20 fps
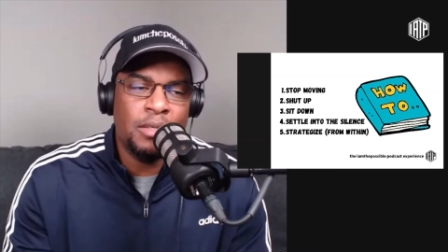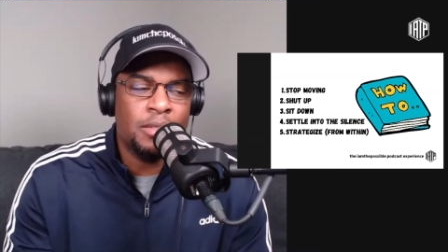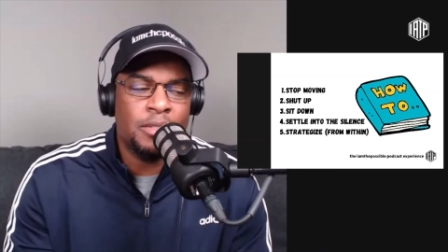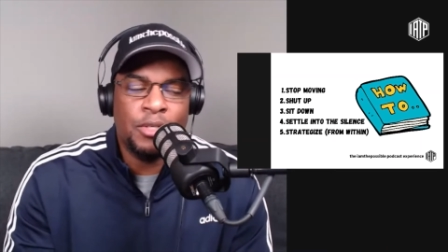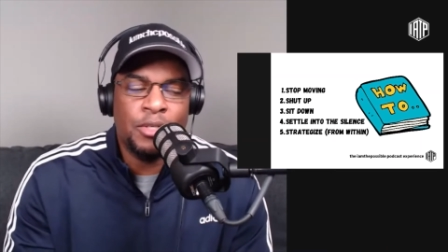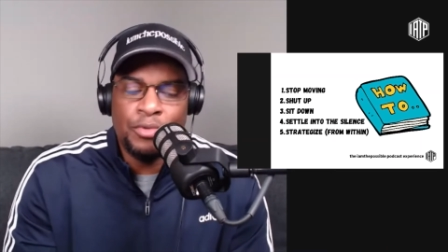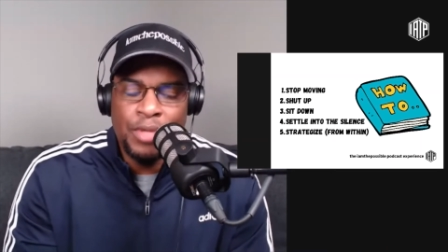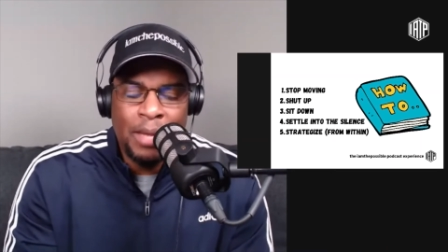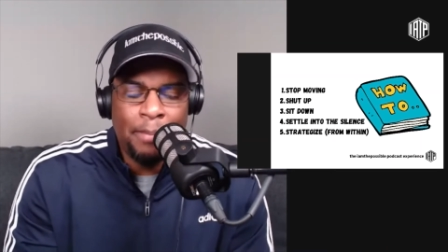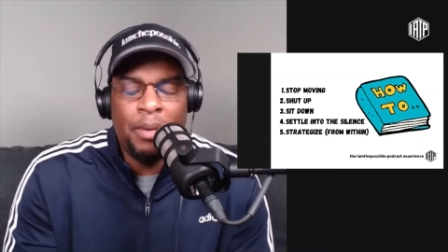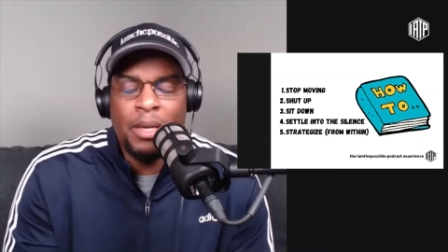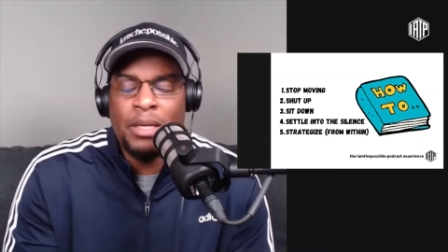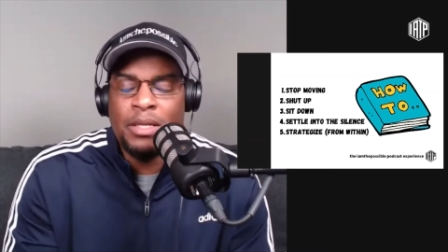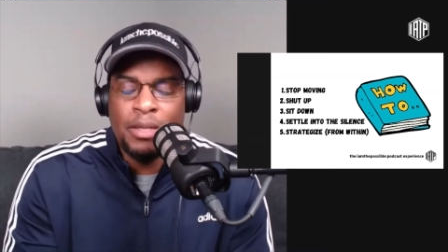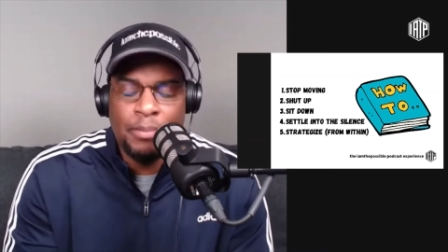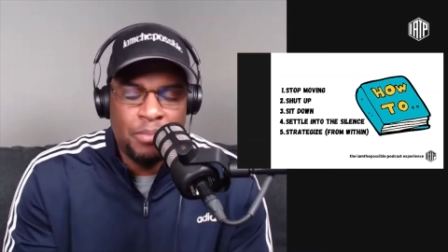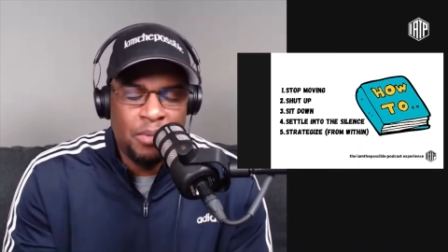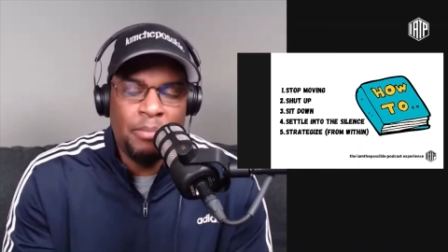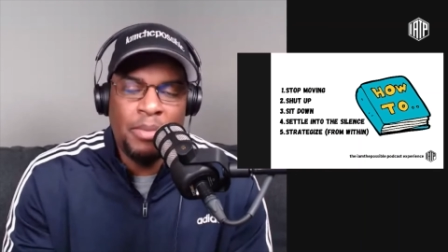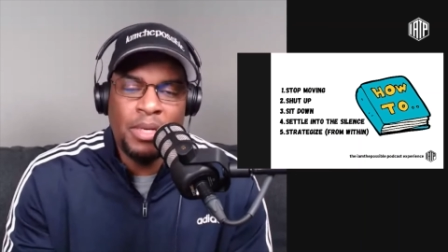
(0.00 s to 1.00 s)
So they picked
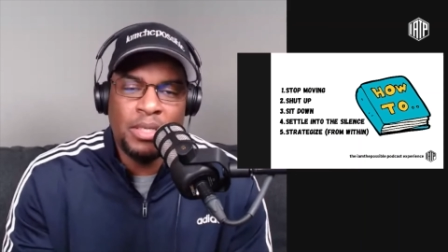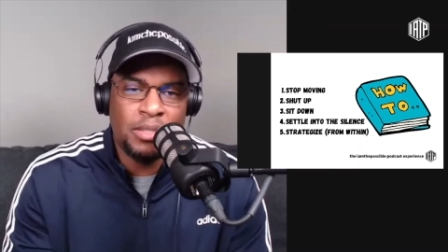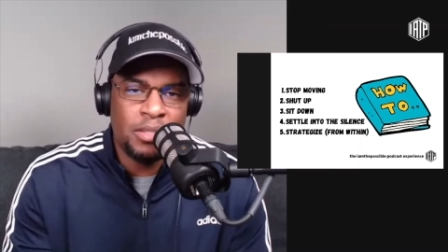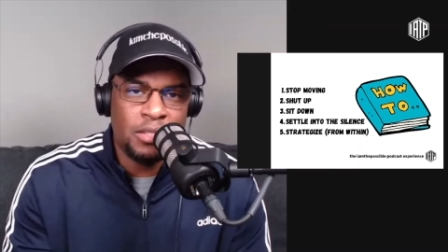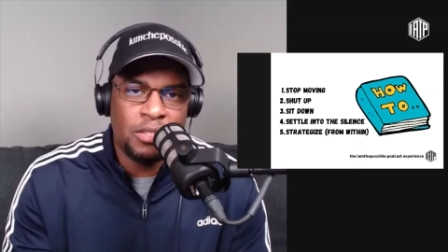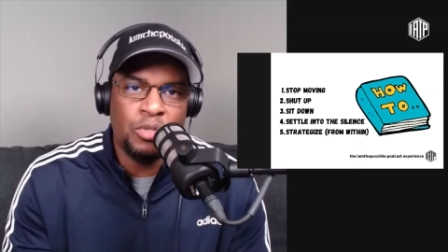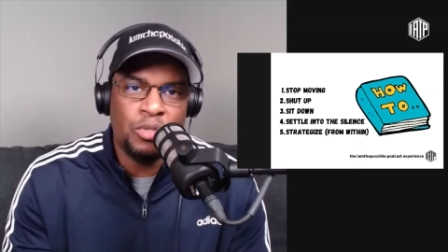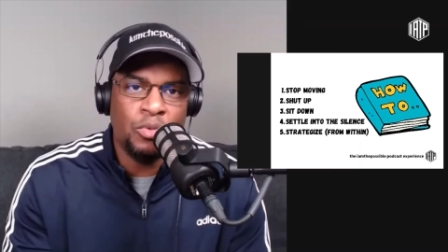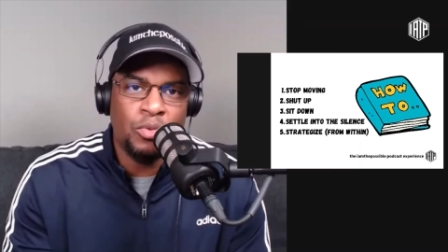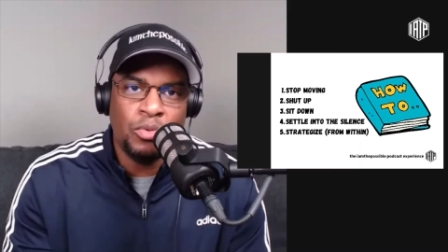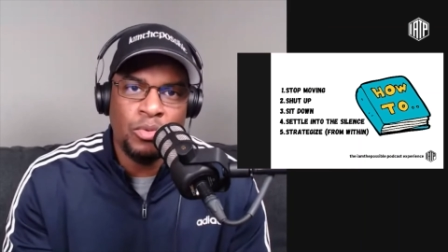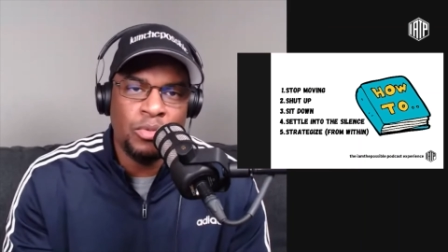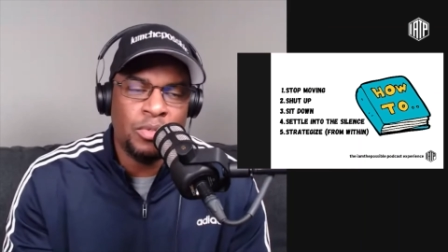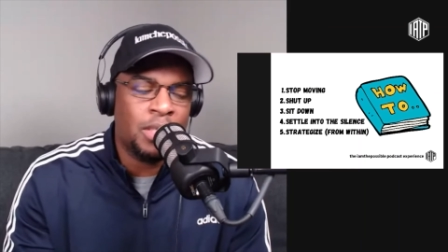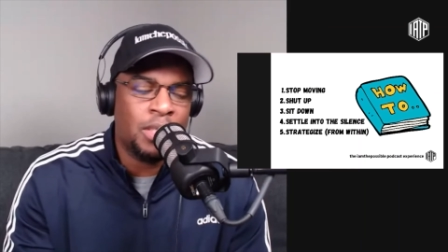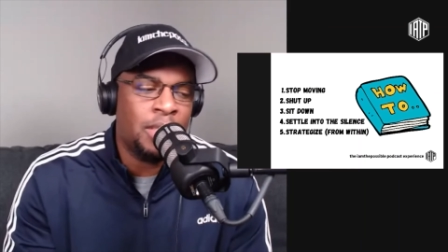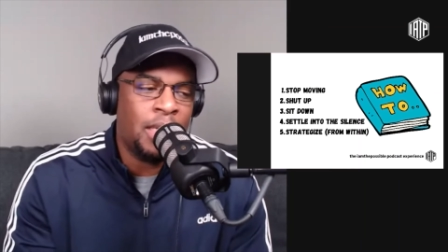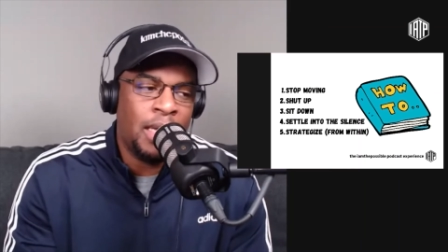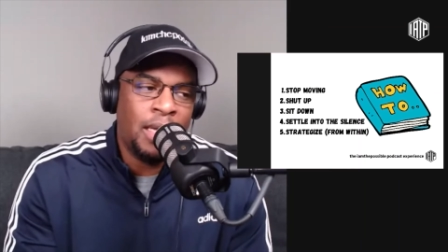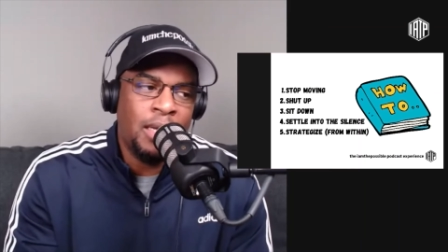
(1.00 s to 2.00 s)
up the business tools
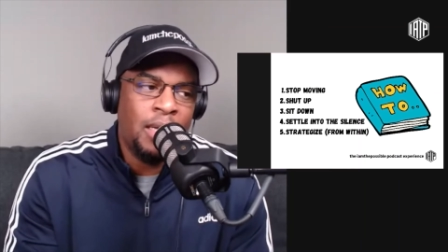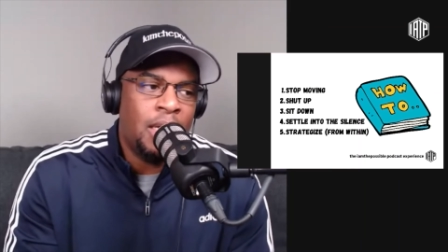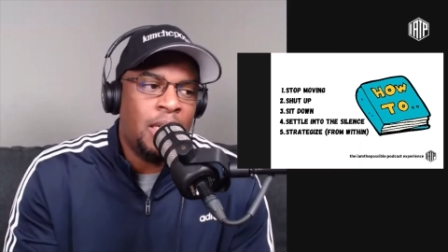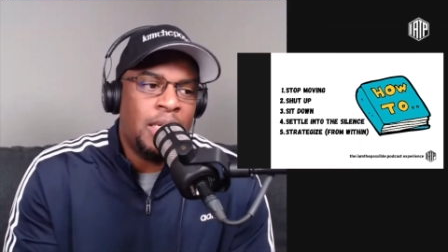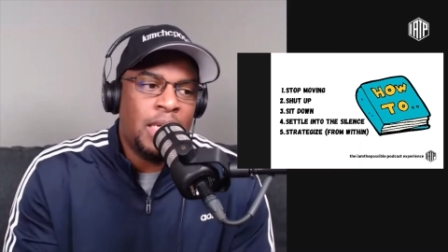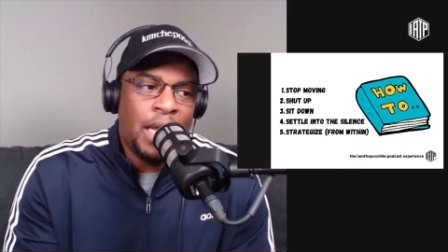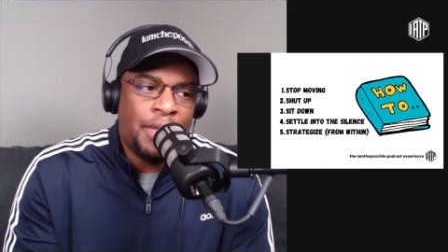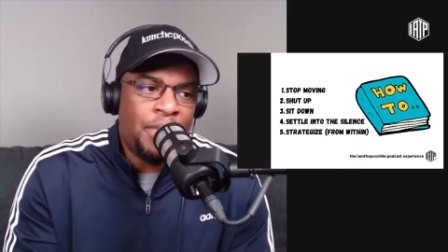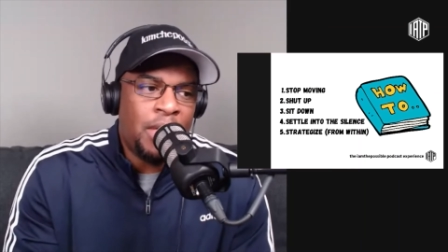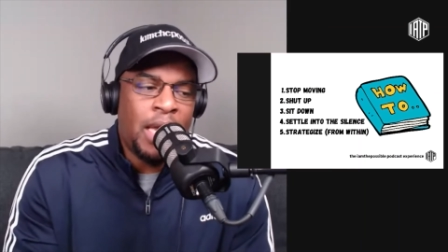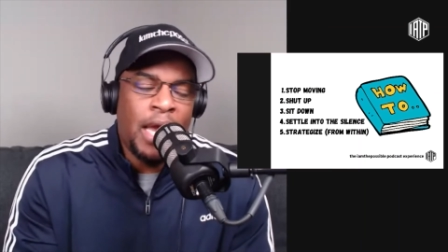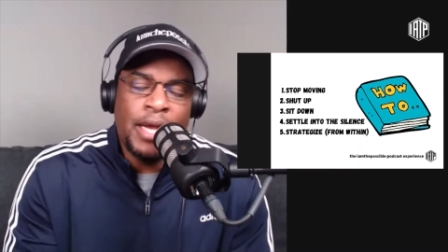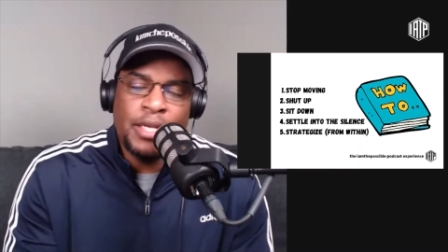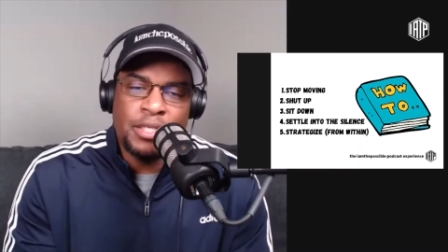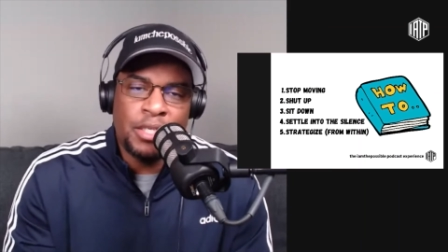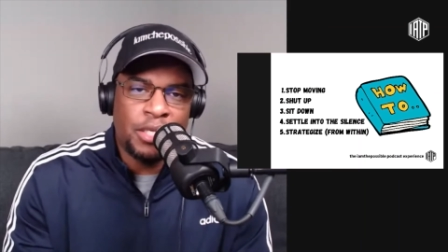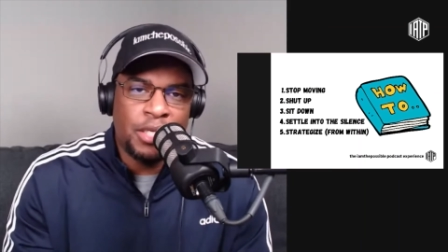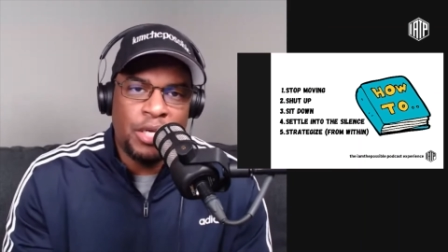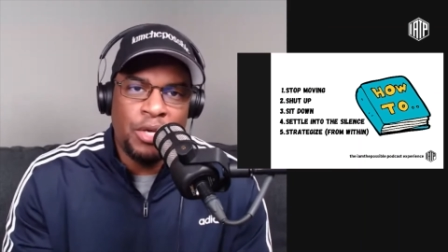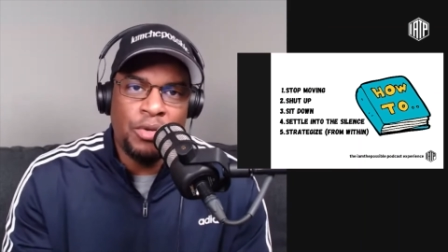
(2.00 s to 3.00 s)
and they and they
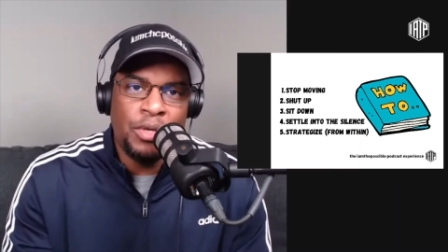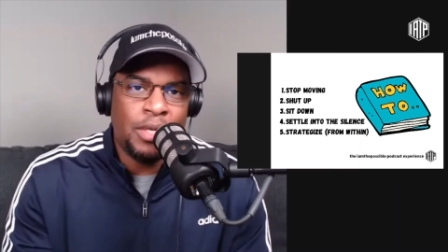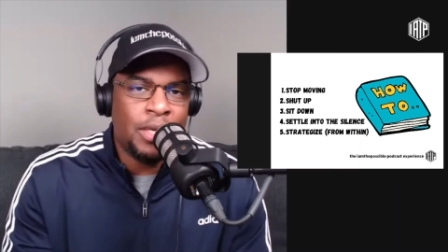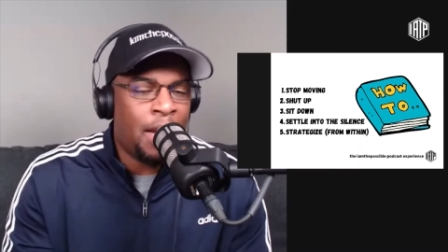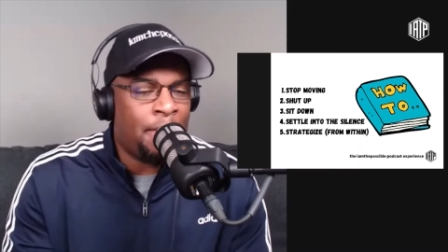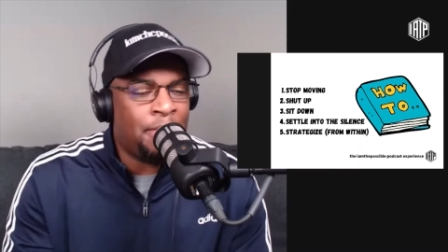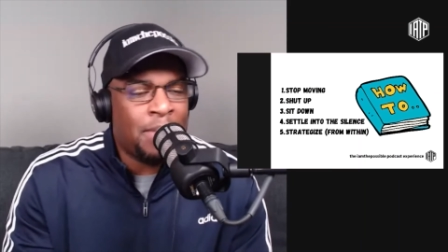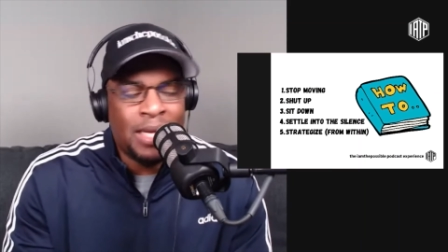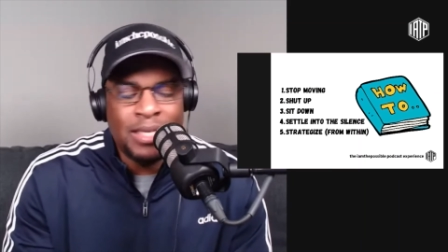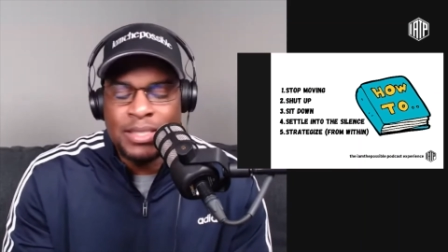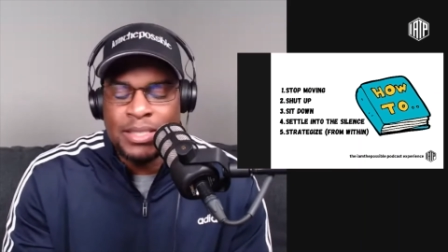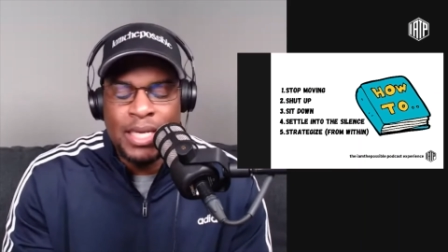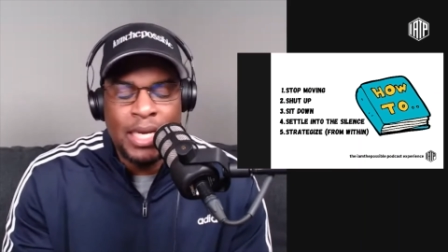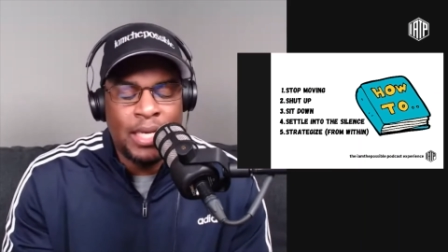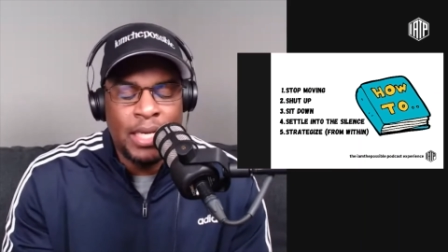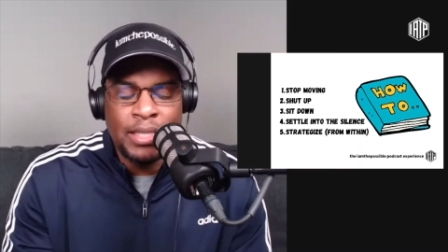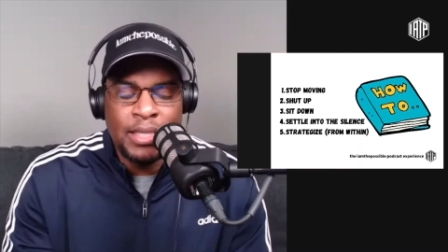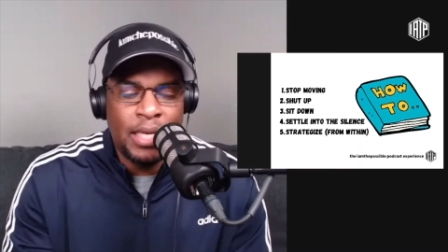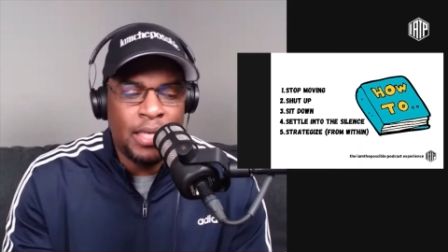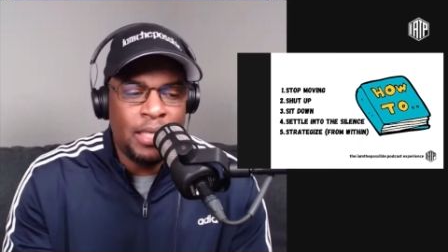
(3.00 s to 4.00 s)
executed. I'm not saying
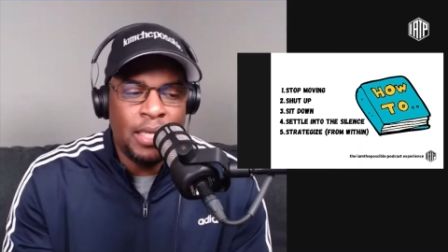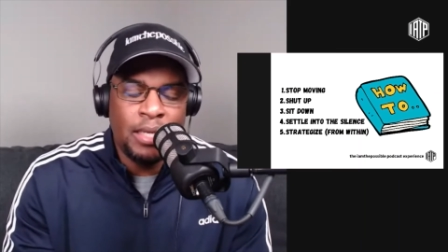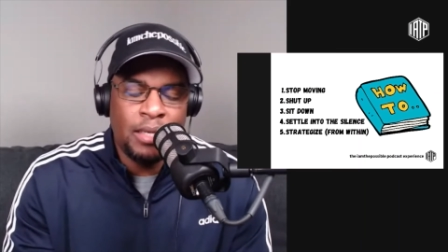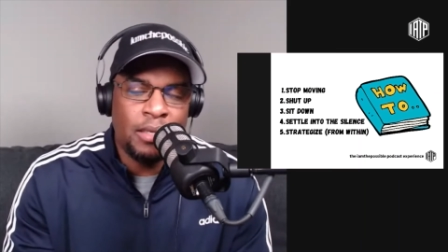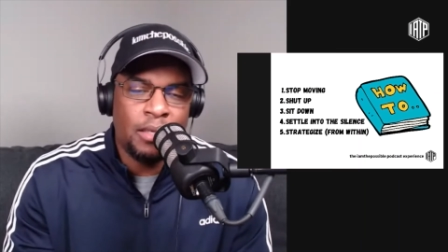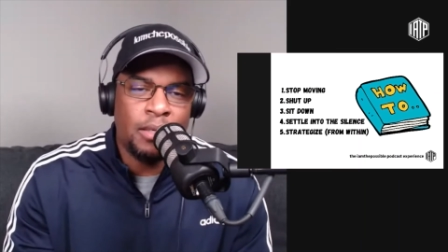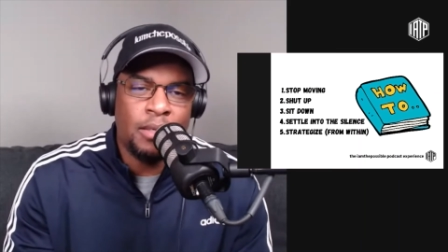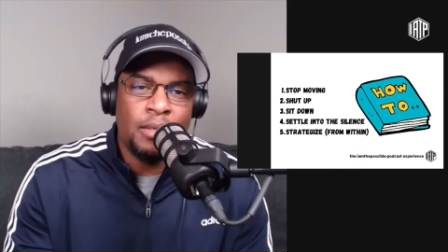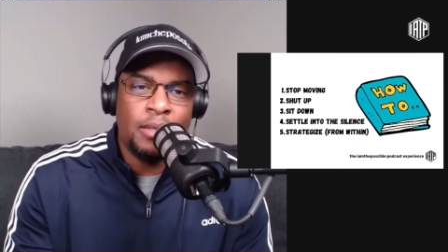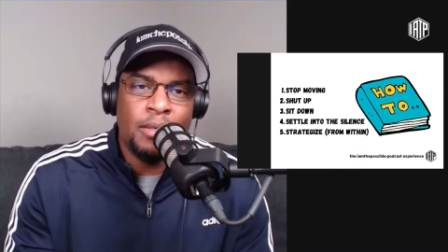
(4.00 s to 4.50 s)
that they didn't.